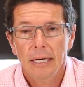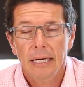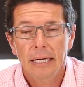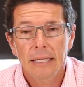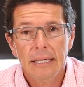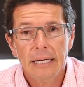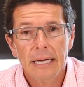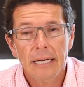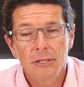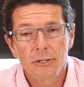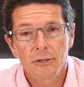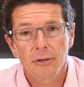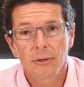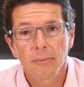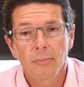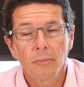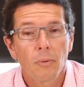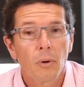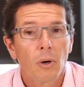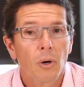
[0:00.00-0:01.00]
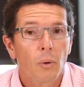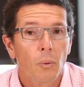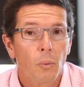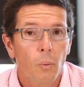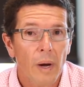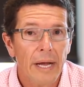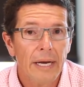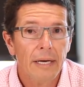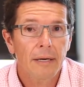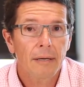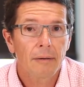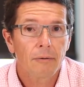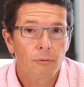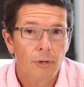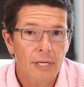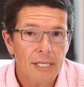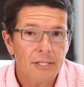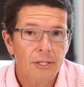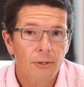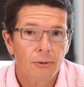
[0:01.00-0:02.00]
In the interim, when
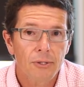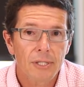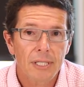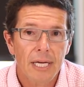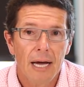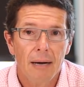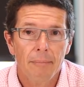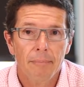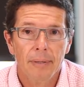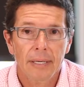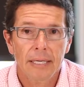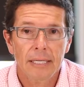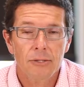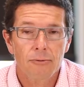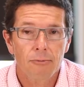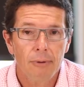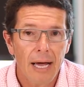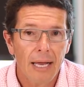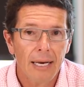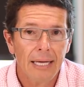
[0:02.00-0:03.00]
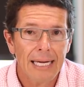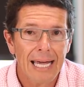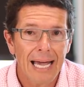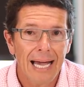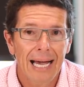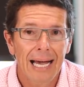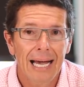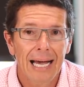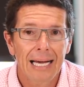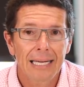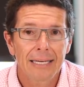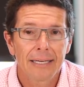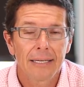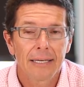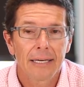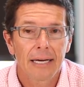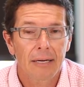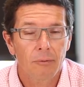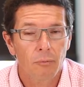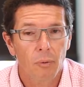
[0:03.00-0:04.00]
resource companies rally hard
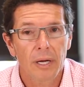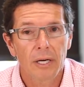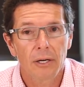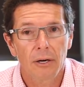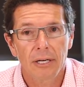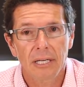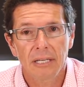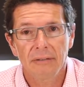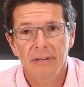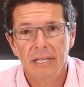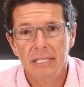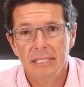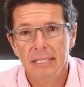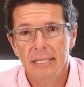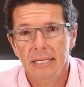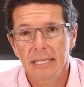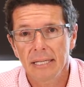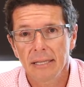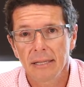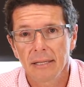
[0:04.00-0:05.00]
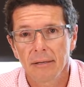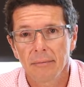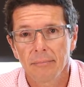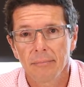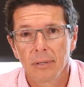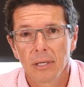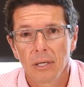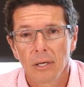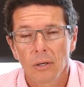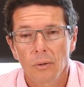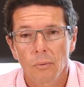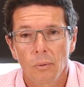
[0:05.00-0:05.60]
and we're not invested in them,